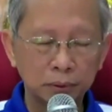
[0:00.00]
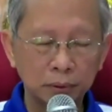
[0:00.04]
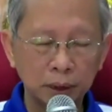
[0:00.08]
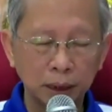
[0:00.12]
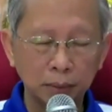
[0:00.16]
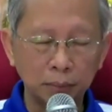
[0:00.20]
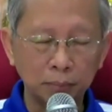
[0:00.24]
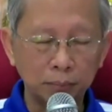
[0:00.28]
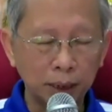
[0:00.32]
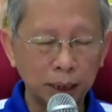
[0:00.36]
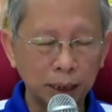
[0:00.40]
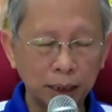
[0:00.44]

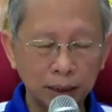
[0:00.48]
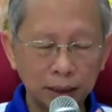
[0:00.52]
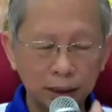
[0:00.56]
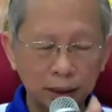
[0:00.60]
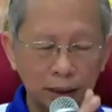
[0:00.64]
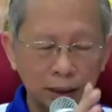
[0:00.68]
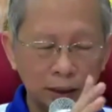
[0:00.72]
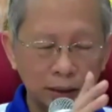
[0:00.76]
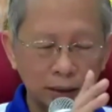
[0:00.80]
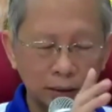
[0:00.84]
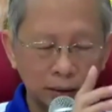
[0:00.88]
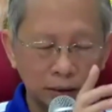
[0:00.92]
That mind
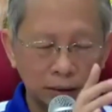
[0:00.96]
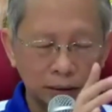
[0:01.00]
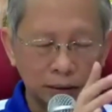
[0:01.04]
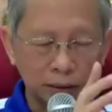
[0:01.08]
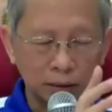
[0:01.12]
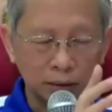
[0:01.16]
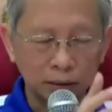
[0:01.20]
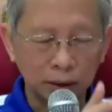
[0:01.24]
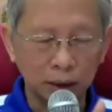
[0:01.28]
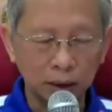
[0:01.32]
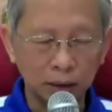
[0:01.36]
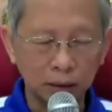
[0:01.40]
is
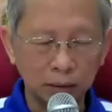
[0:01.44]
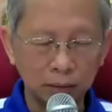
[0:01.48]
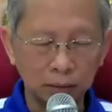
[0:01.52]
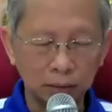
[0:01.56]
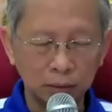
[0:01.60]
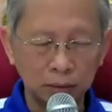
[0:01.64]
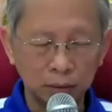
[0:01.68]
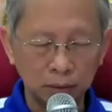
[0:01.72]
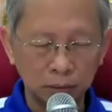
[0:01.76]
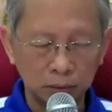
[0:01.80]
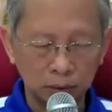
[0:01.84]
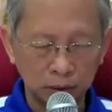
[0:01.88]
also
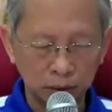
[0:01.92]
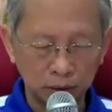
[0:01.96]
tranquil,